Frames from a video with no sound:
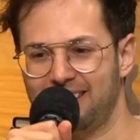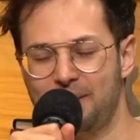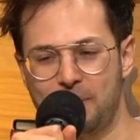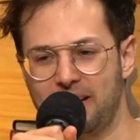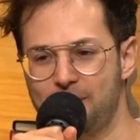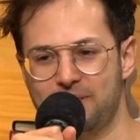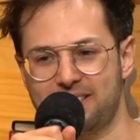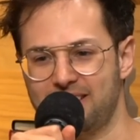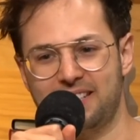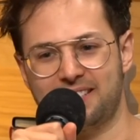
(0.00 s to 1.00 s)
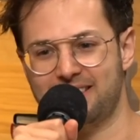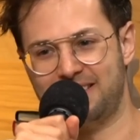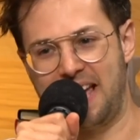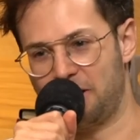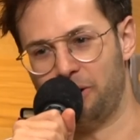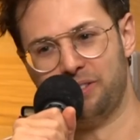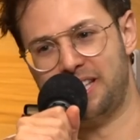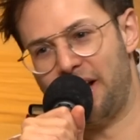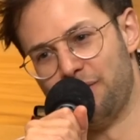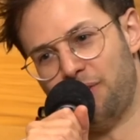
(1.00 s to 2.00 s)
Hey man, it's Zach holds
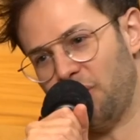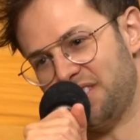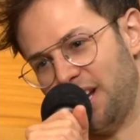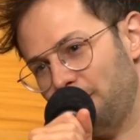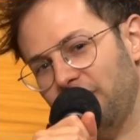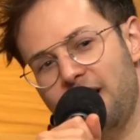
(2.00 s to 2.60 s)
down the Fort Summer.